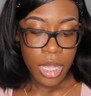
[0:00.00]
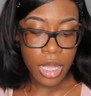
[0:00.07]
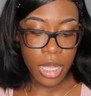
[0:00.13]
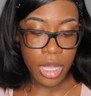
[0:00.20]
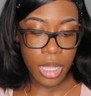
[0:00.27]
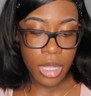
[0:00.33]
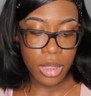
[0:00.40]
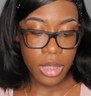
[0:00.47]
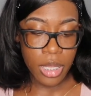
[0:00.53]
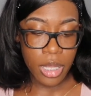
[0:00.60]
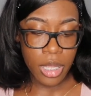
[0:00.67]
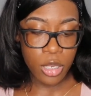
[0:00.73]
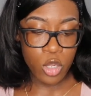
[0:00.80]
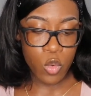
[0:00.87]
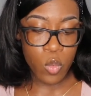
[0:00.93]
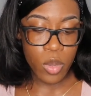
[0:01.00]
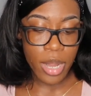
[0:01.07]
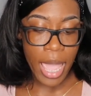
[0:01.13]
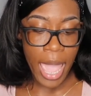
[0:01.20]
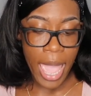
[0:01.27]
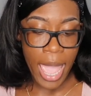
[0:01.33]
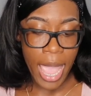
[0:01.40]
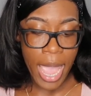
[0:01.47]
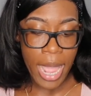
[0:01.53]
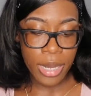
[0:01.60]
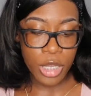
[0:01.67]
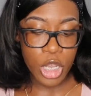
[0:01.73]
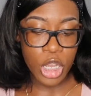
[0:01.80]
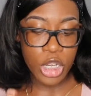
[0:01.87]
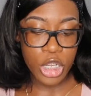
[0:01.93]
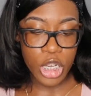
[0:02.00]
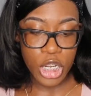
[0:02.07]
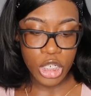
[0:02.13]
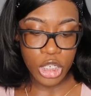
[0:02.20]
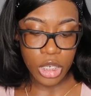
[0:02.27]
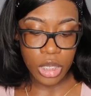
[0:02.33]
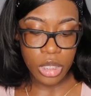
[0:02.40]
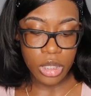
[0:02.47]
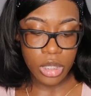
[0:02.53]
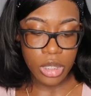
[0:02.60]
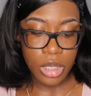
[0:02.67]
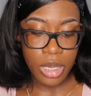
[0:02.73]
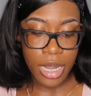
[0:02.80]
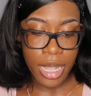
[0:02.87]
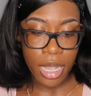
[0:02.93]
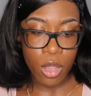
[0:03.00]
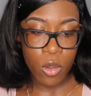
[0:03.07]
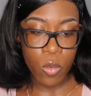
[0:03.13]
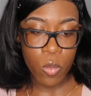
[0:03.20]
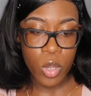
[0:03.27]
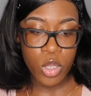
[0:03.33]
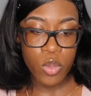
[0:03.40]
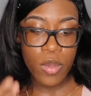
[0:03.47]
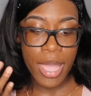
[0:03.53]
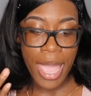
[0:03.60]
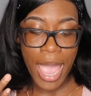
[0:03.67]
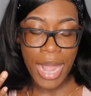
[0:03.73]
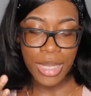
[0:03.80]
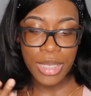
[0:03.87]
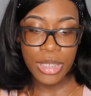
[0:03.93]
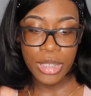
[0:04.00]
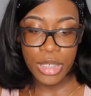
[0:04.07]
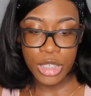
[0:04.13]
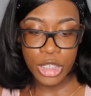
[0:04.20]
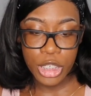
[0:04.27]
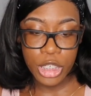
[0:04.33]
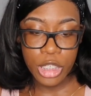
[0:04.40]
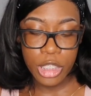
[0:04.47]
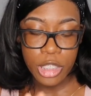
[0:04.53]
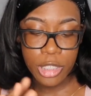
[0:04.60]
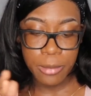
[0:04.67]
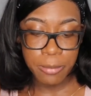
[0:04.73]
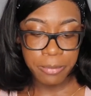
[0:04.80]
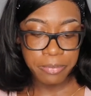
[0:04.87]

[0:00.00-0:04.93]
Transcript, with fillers: and then you would add conditions now when you add conditions